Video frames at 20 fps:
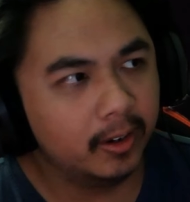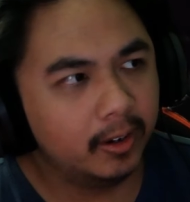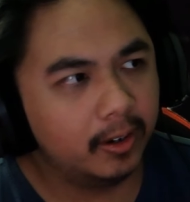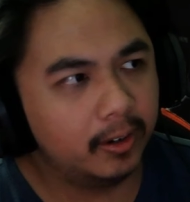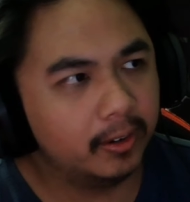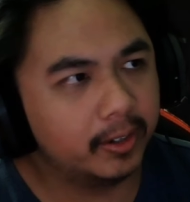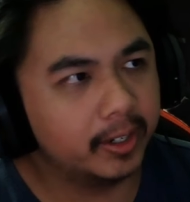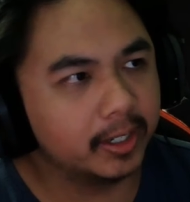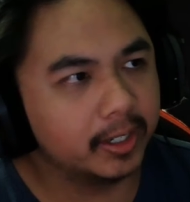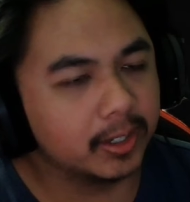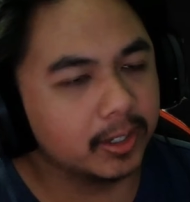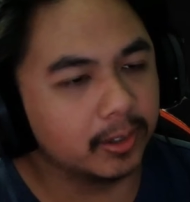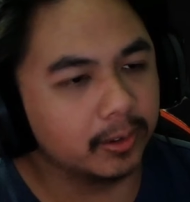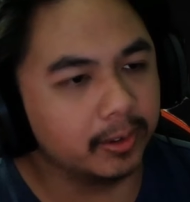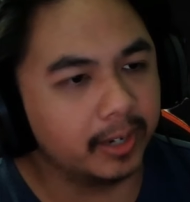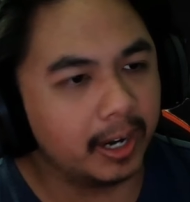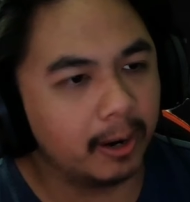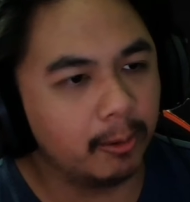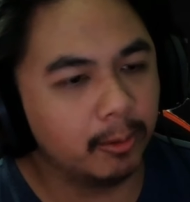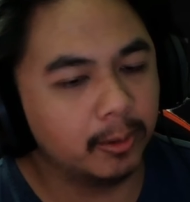Okay, so
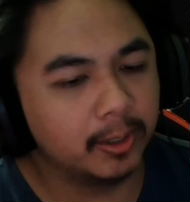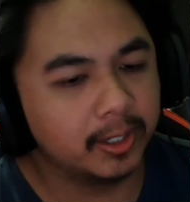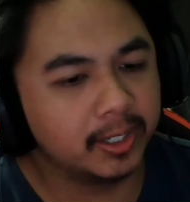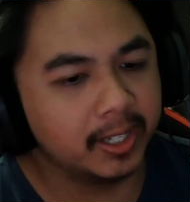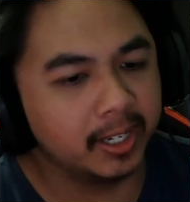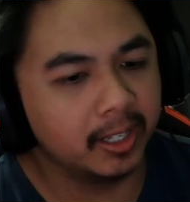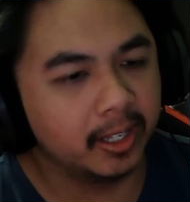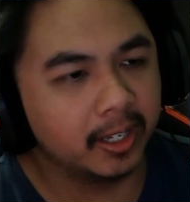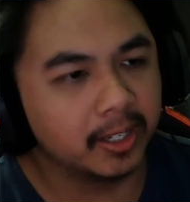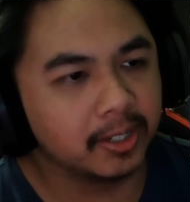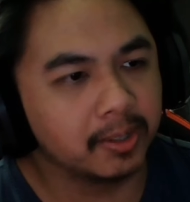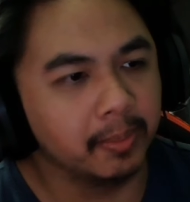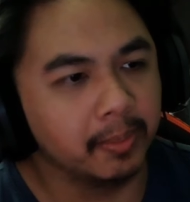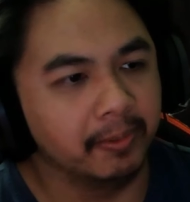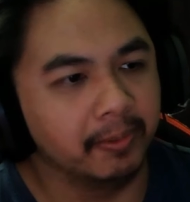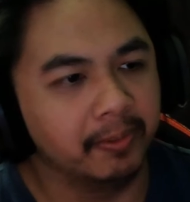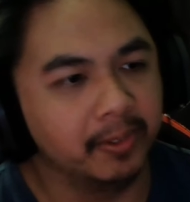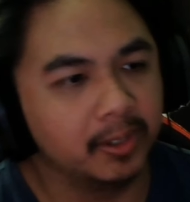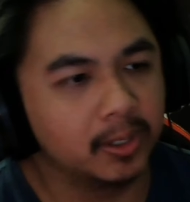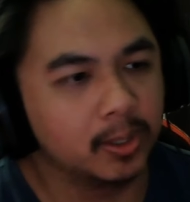now we're seeing like some
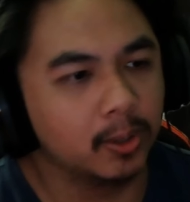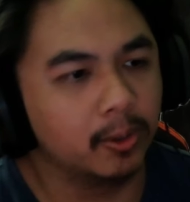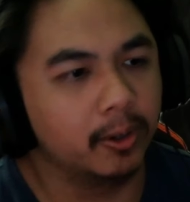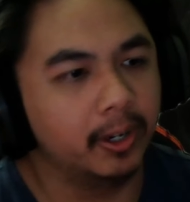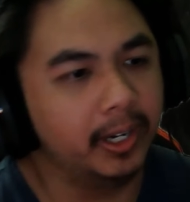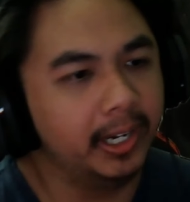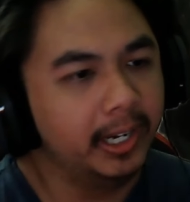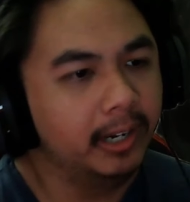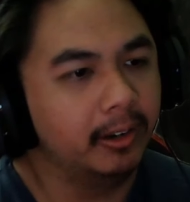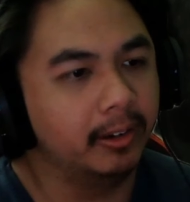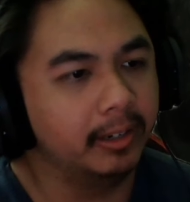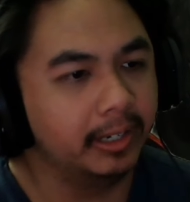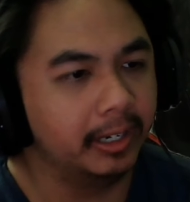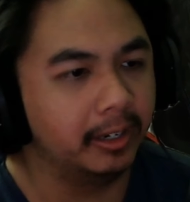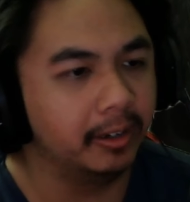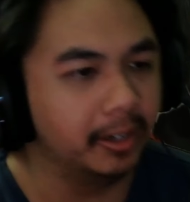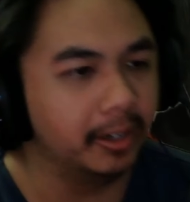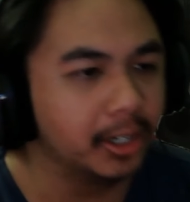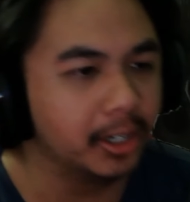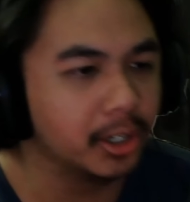inventory here and
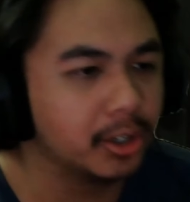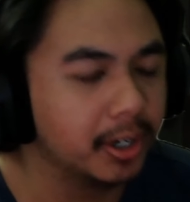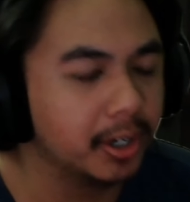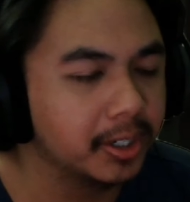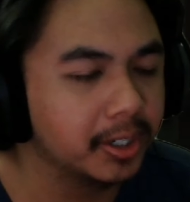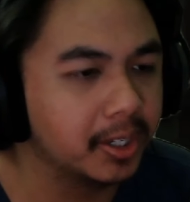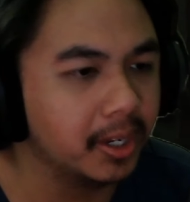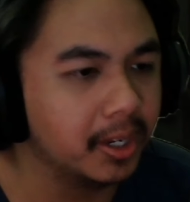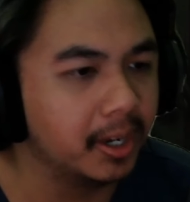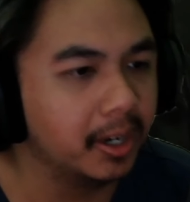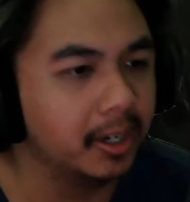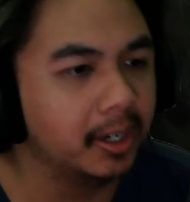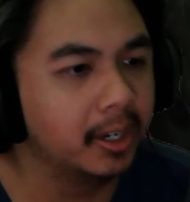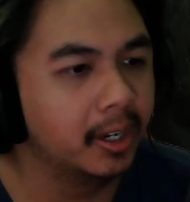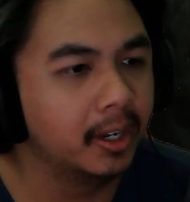there. Interesting.